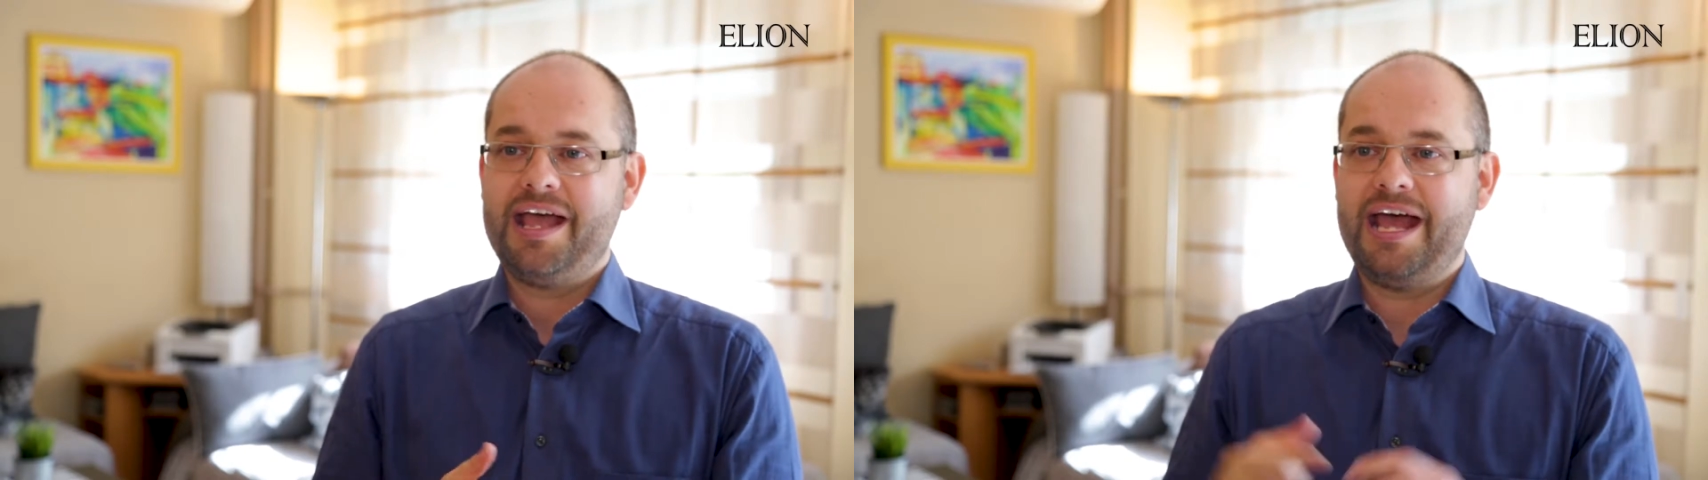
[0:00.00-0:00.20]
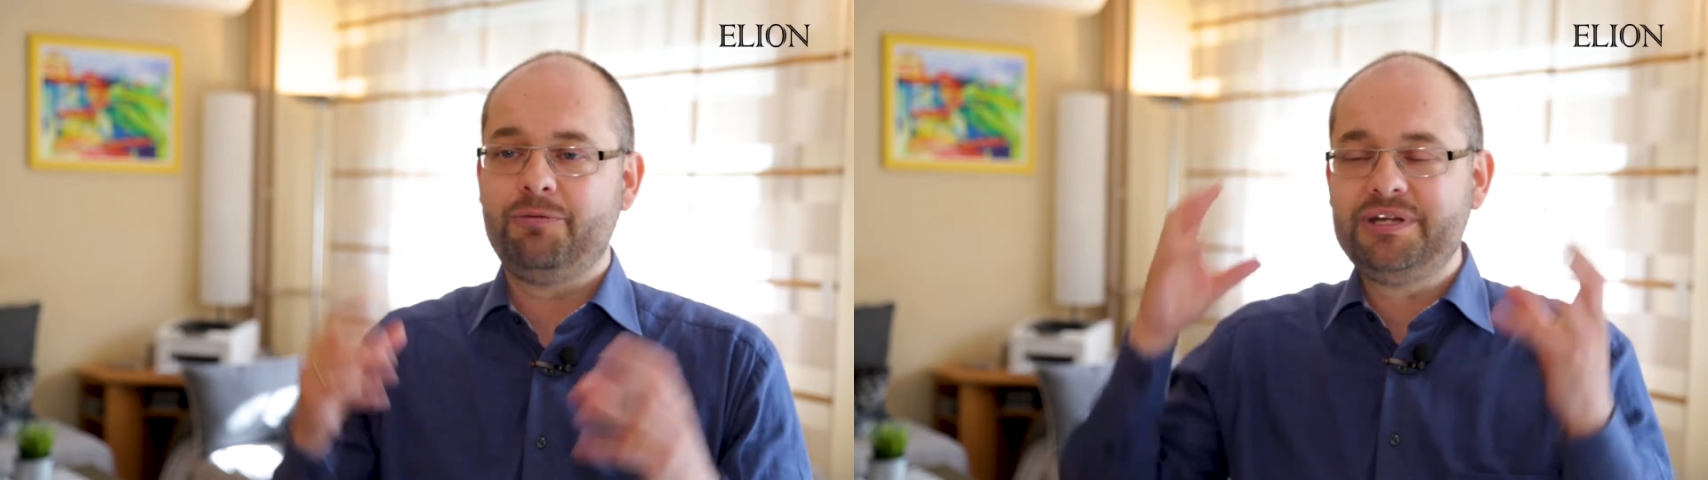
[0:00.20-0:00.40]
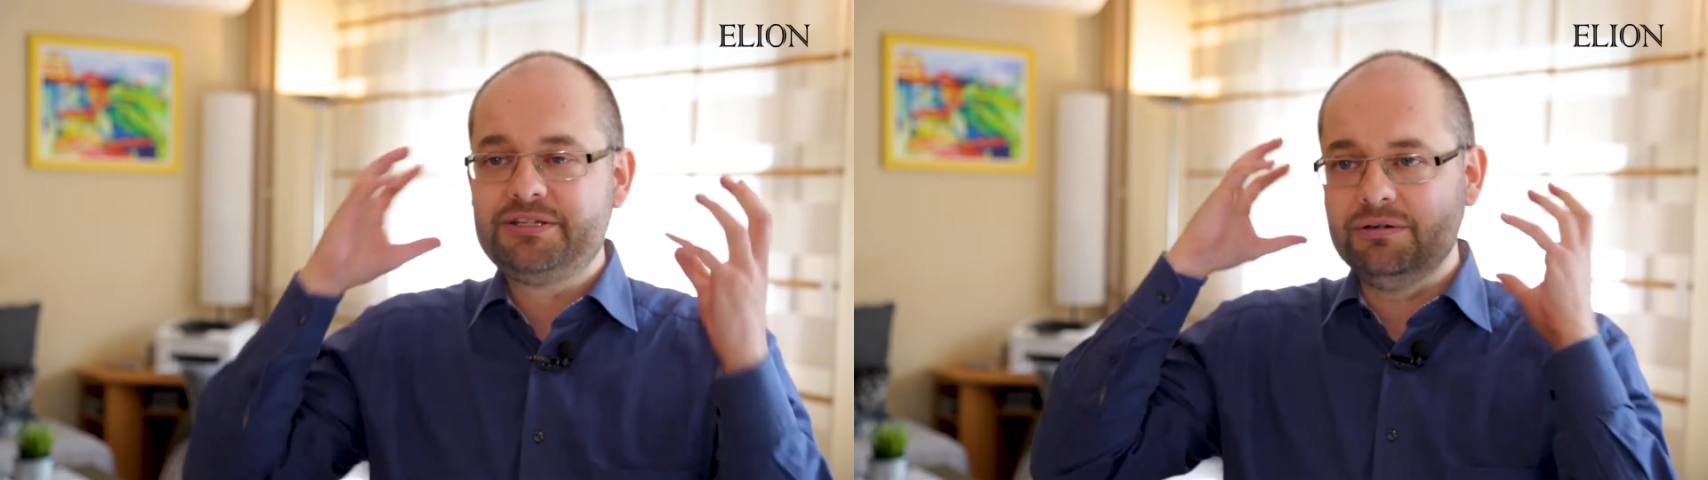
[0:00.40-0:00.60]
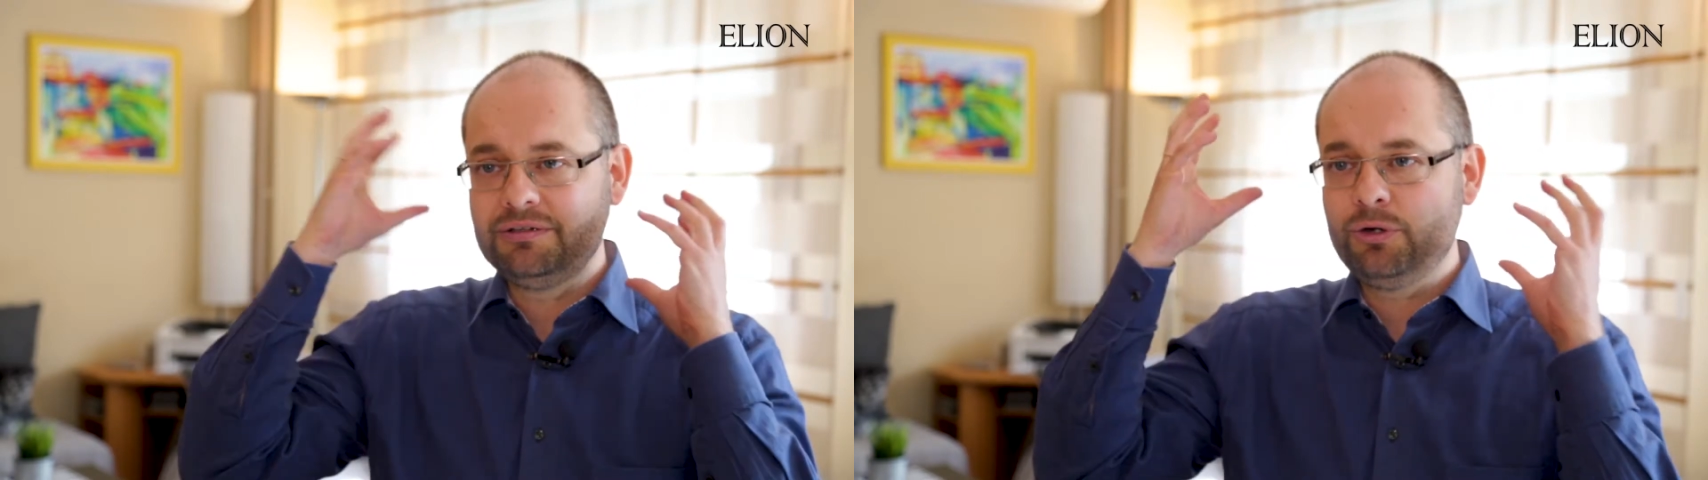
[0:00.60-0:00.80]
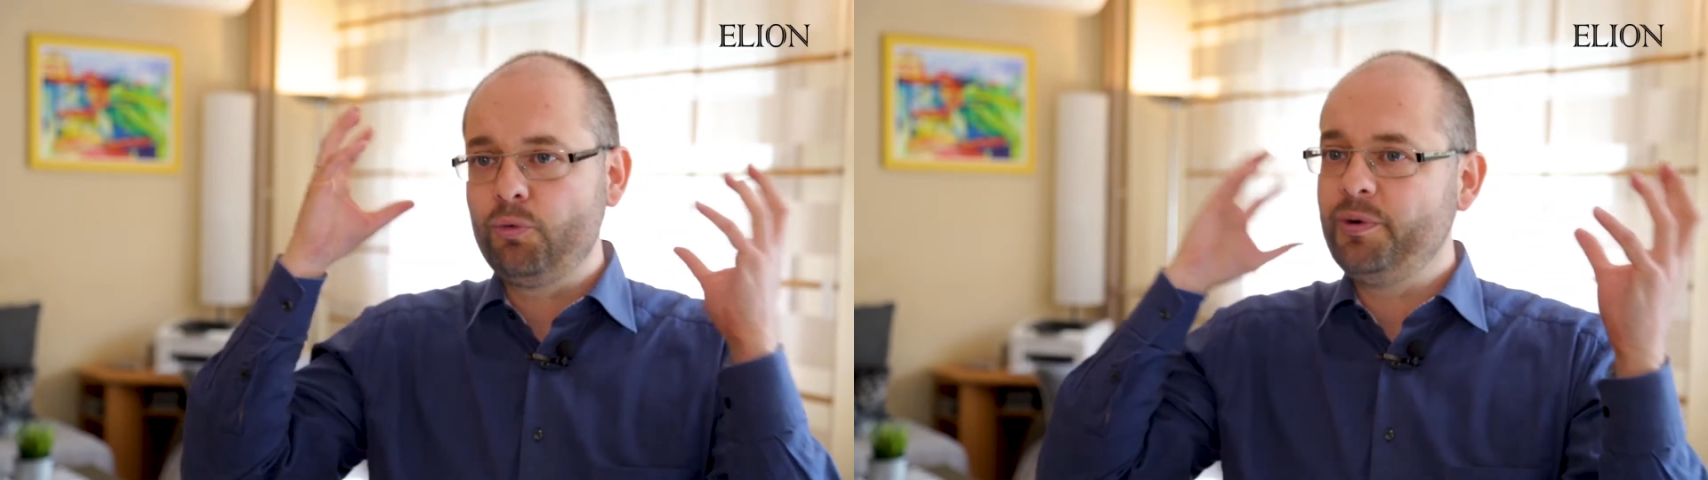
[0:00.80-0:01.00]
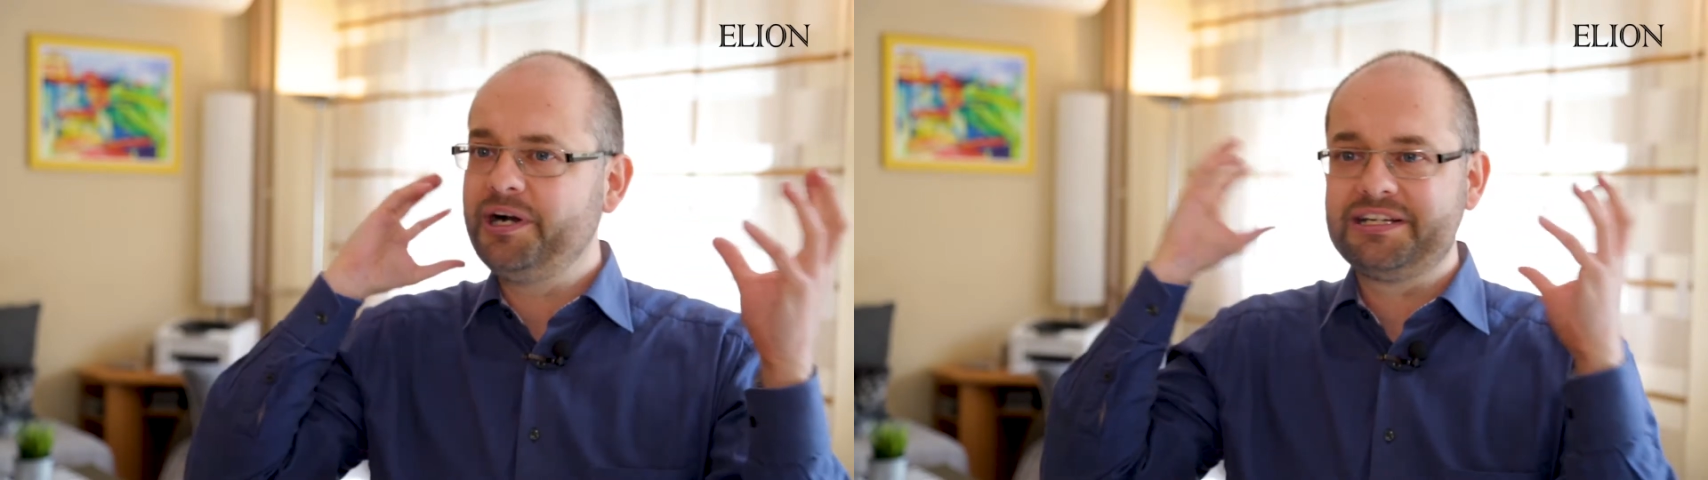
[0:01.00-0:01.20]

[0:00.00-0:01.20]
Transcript: And we don't know where